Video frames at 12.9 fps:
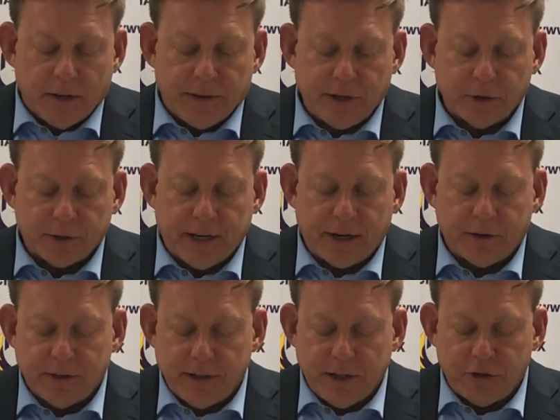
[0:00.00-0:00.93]
They don't care
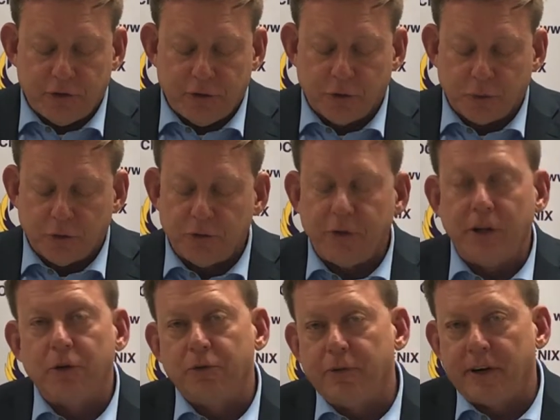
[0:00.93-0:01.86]
that injuries were
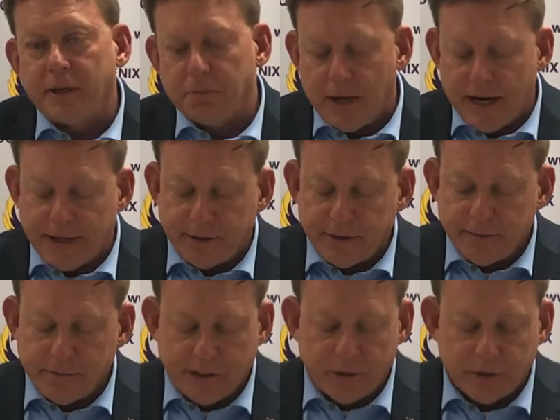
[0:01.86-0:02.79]
few and very
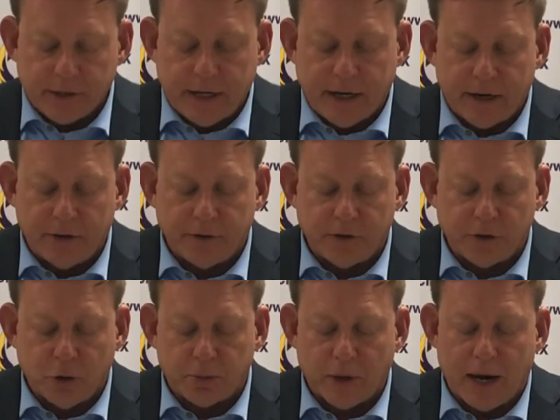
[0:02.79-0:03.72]
minor. They don't care that
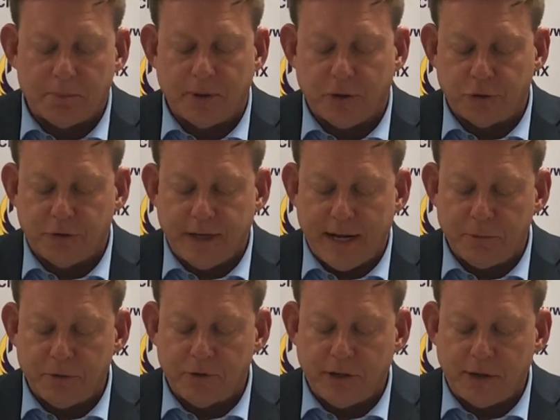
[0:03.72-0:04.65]
no property was
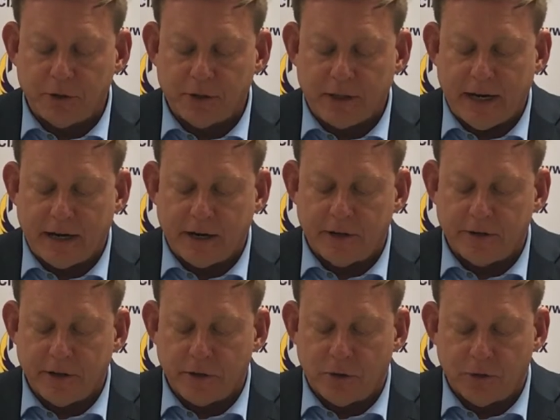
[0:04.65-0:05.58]
damaged. They don't care
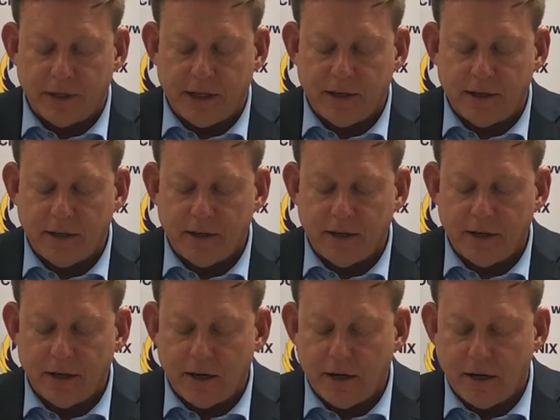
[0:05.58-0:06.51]
that only
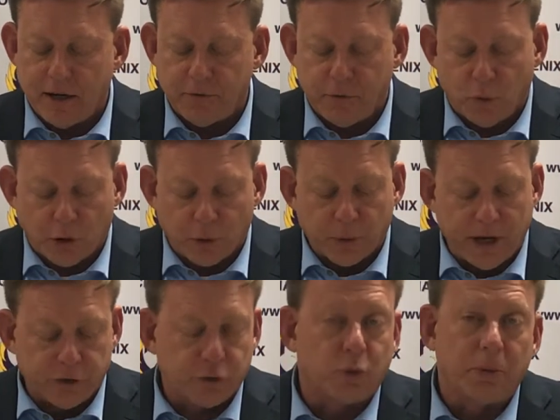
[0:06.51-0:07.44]
4
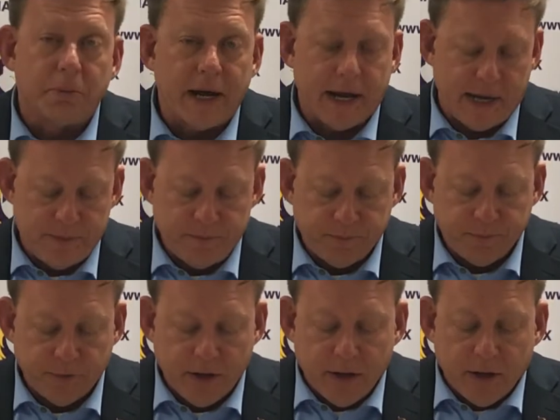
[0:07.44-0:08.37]
arrests were made.
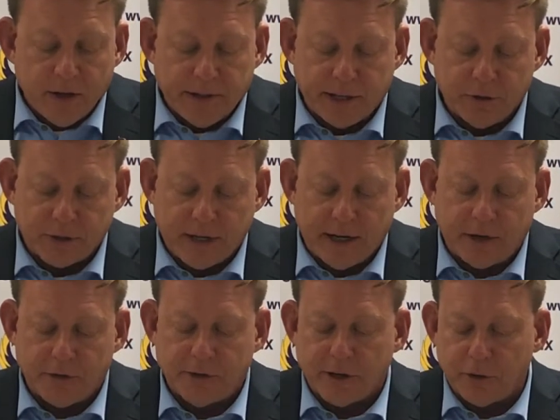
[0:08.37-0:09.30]
They don't
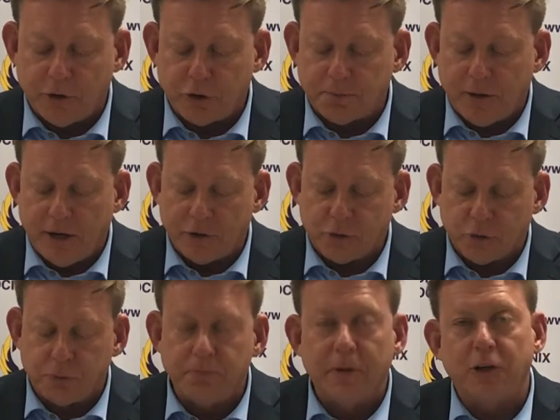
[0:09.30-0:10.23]
care that our response
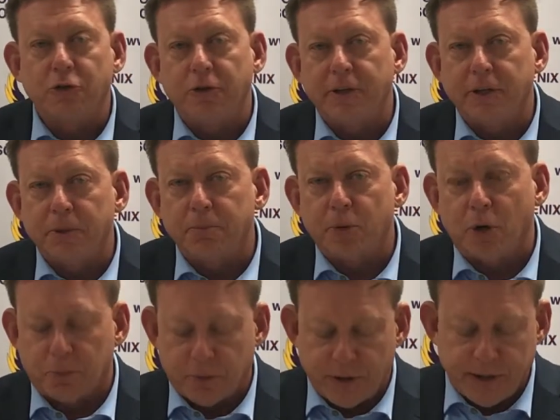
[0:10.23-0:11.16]
was measured and
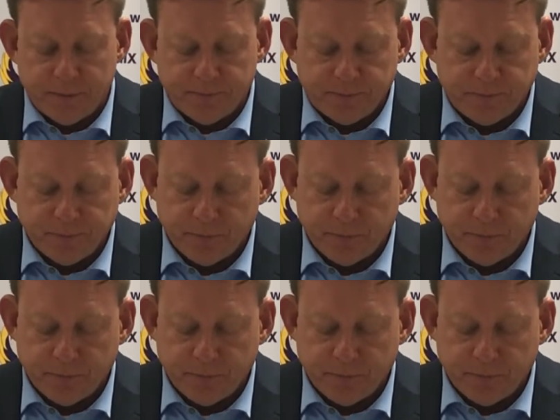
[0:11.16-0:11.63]
appropriate,